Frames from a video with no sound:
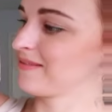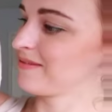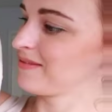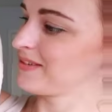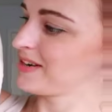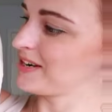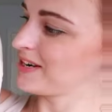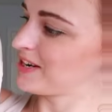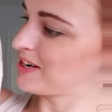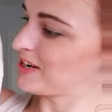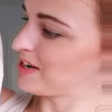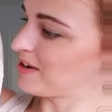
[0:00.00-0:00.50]

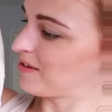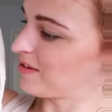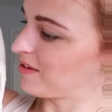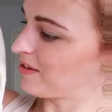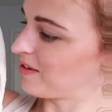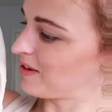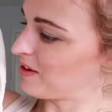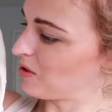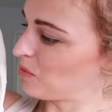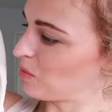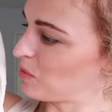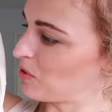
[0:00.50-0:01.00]
Really cute, look,
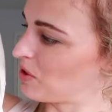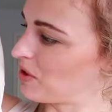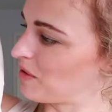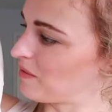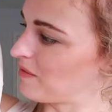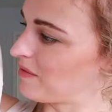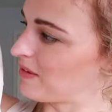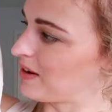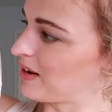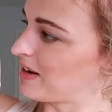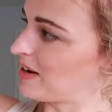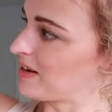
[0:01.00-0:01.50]
the little bunny
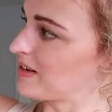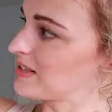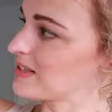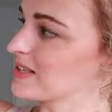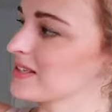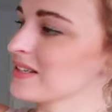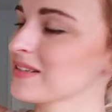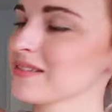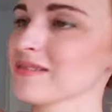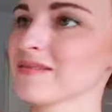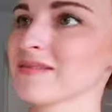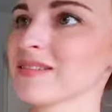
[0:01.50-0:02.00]

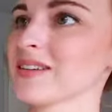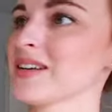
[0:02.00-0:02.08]
feet.